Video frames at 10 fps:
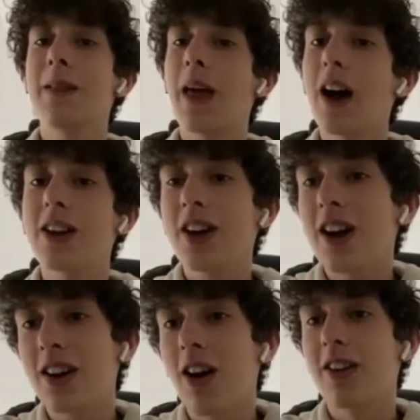
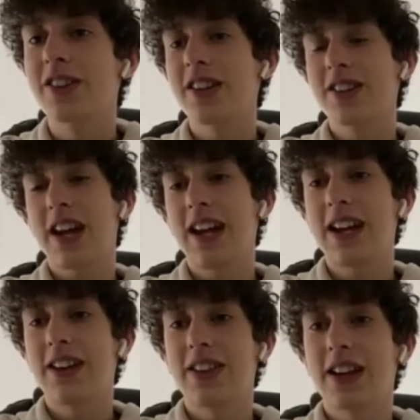I can't see us getting
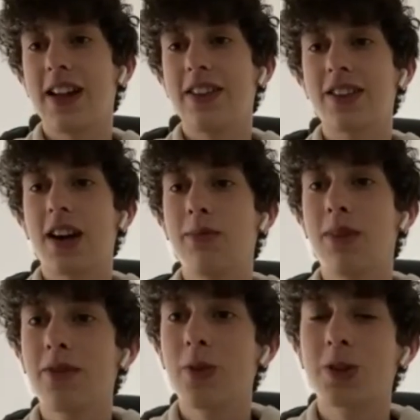anything out of this game,
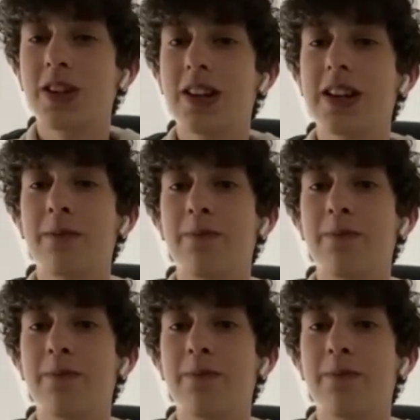unfortunately.